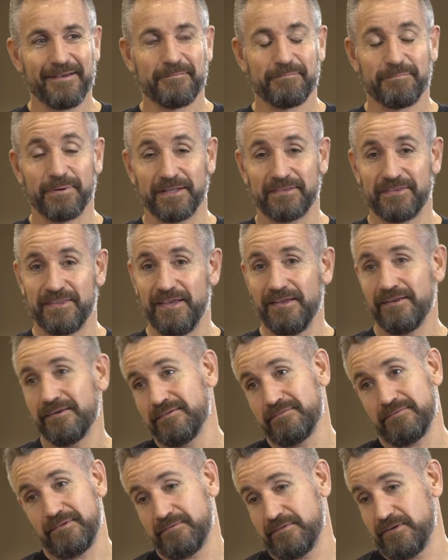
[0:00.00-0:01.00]
But
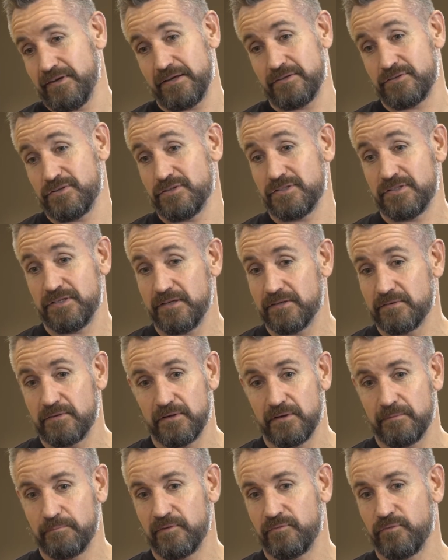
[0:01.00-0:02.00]
then, as you said,
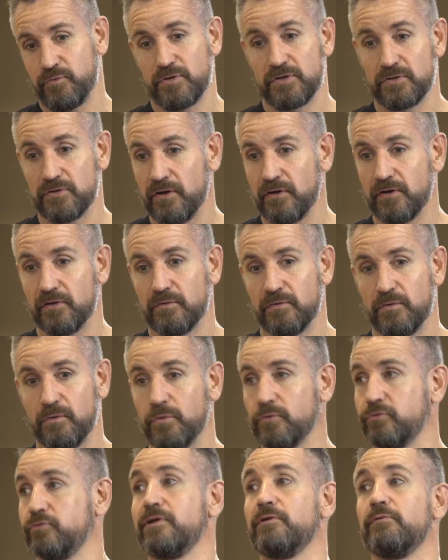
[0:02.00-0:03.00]
before you know it,
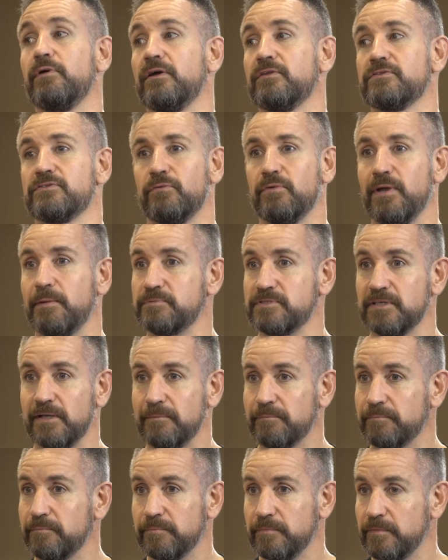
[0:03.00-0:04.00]
all 3 rounds are wrapped
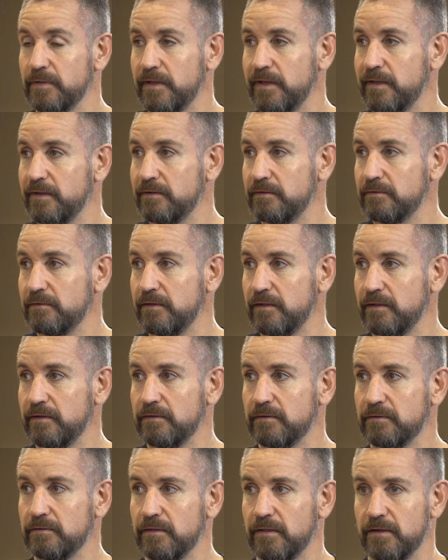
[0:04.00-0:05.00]
up,
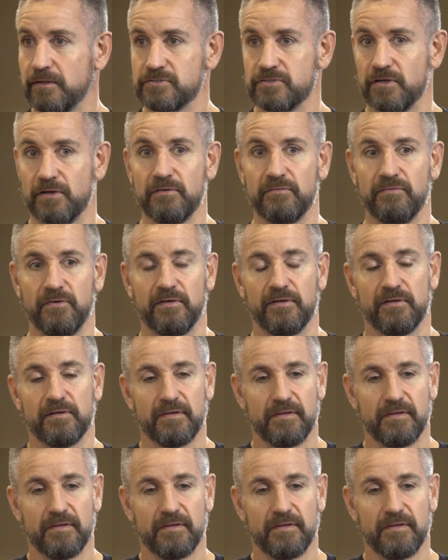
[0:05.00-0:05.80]
and it's over.